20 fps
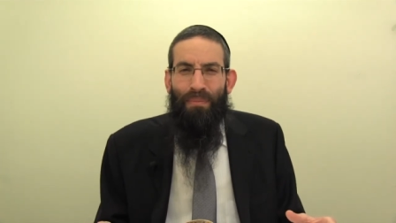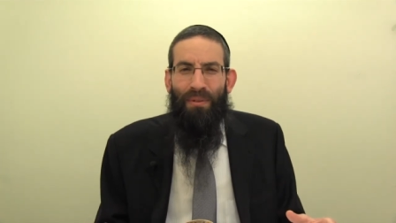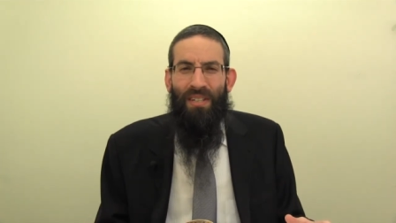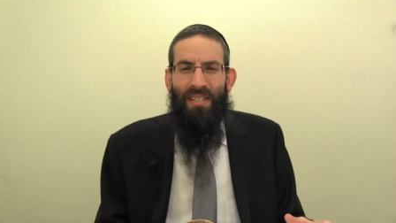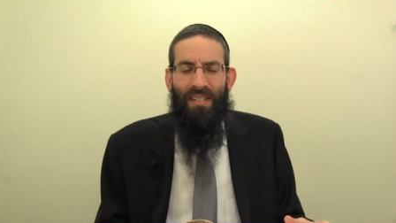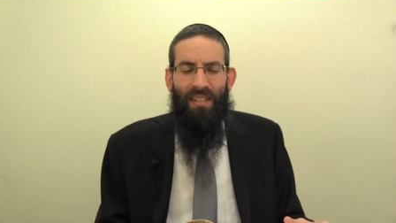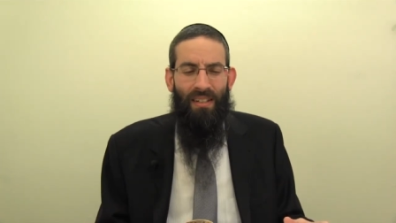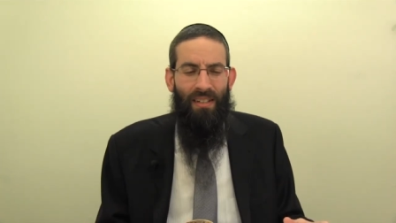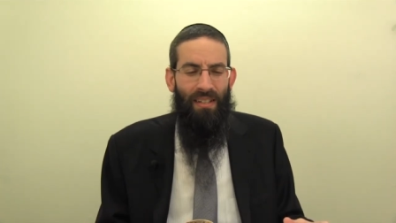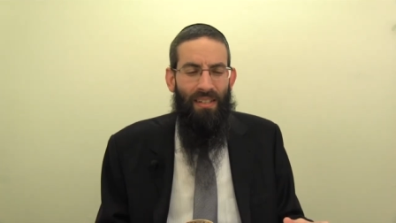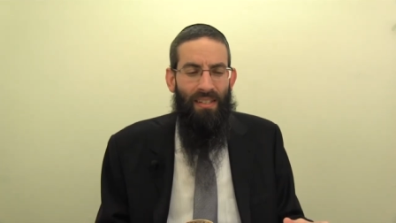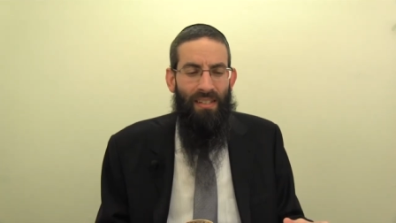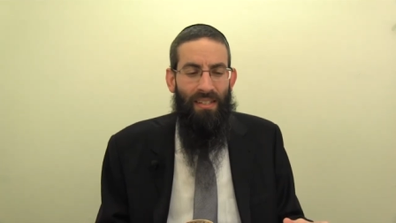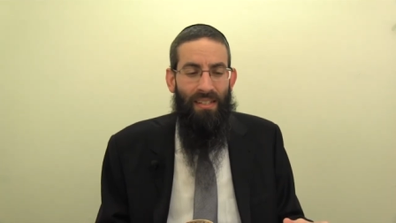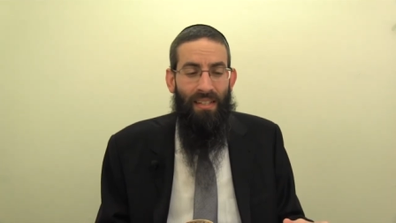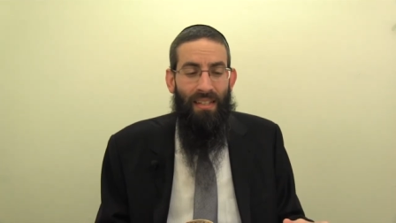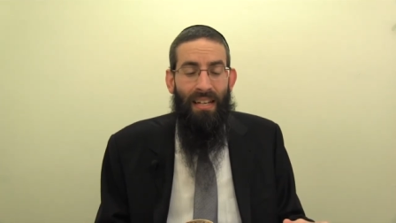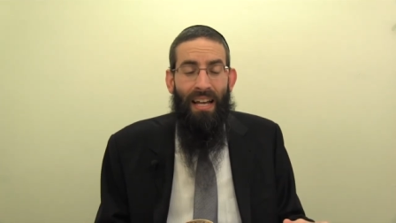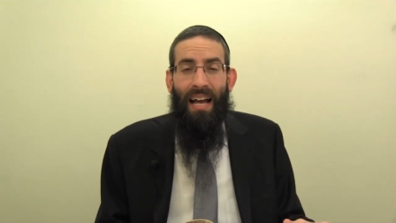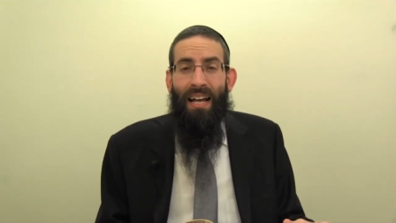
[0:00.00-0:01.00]

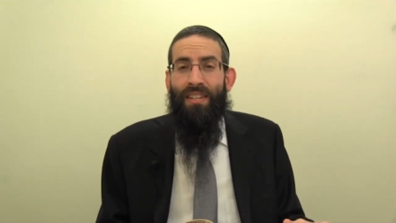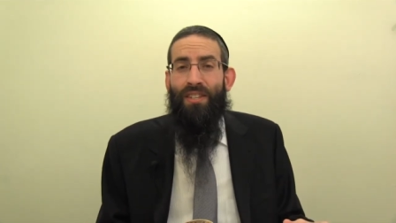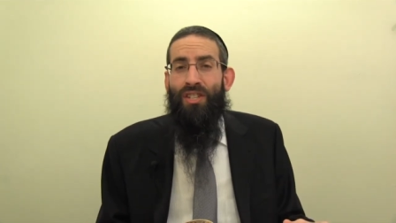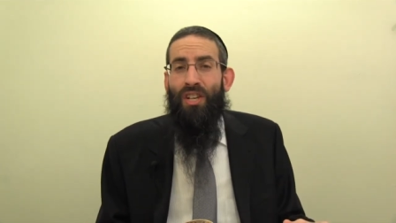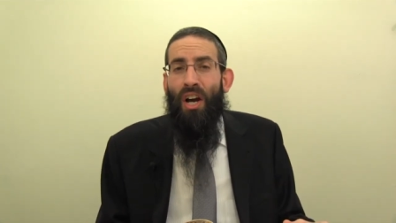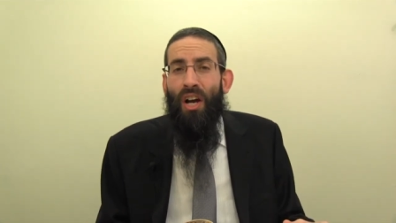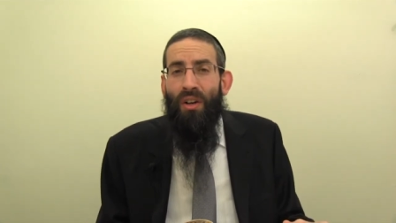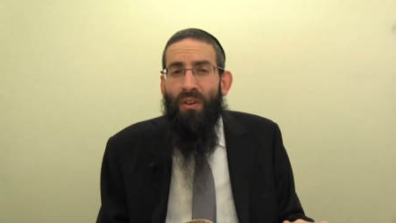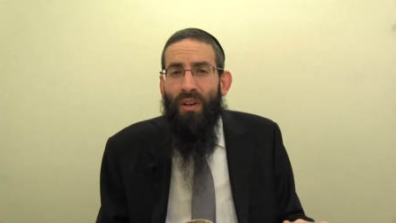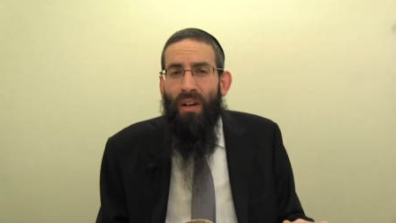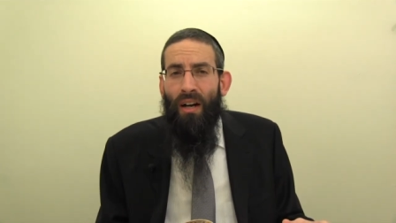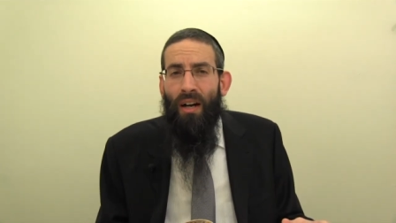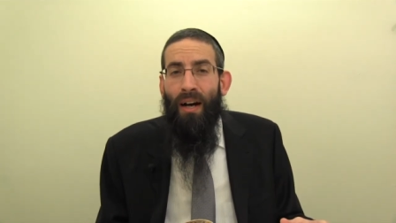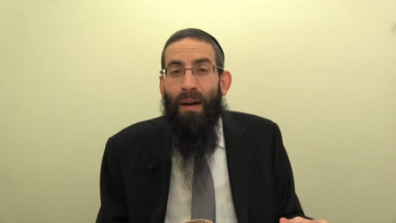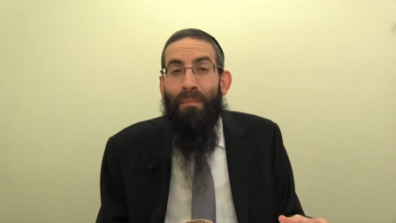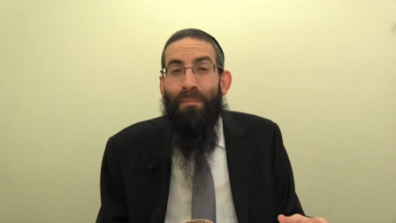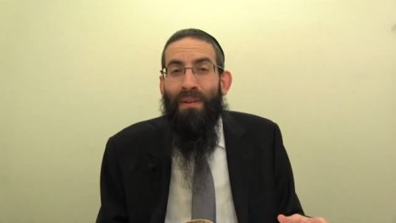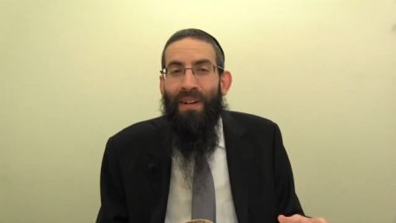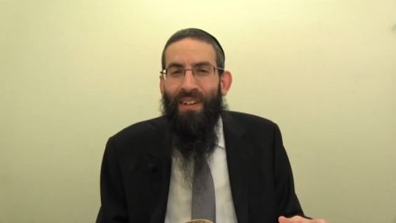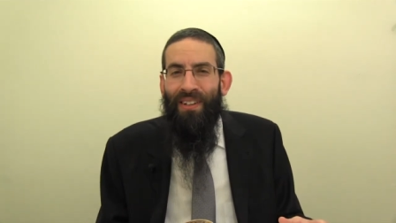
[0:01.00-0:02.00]
brisos and
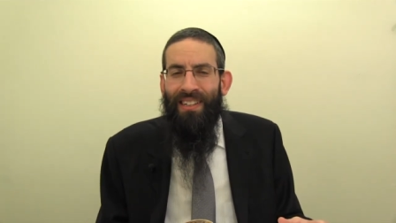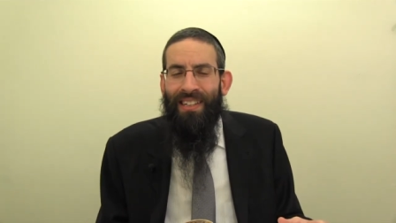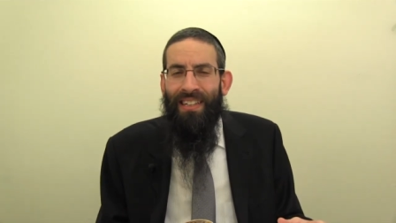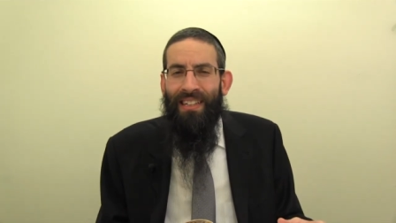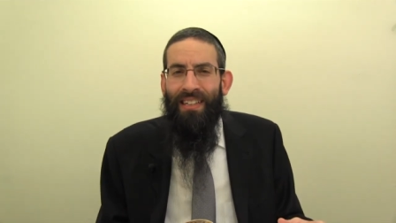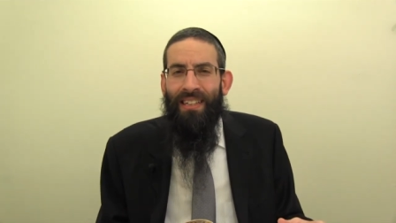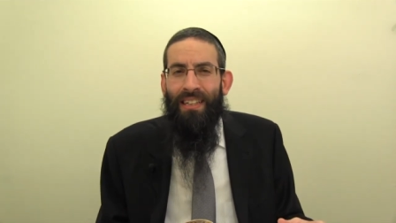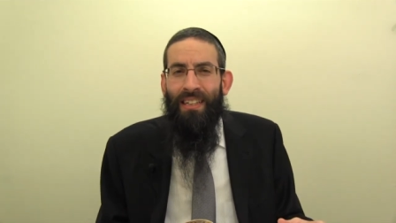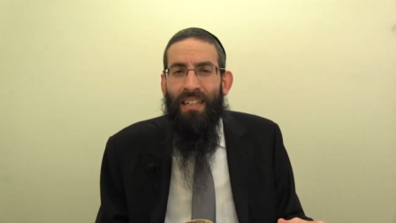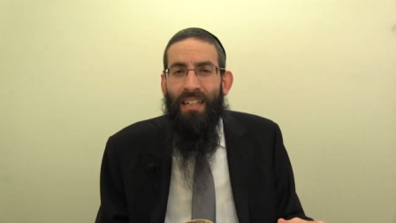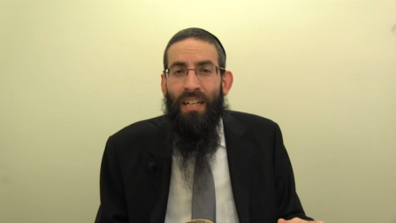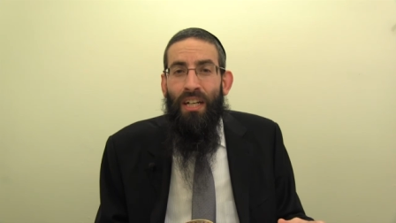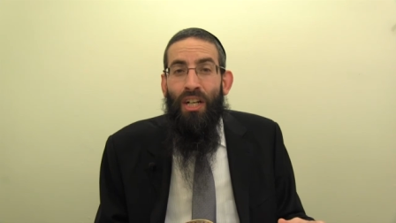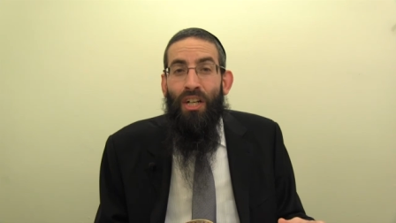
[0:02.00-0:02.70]
Torah merely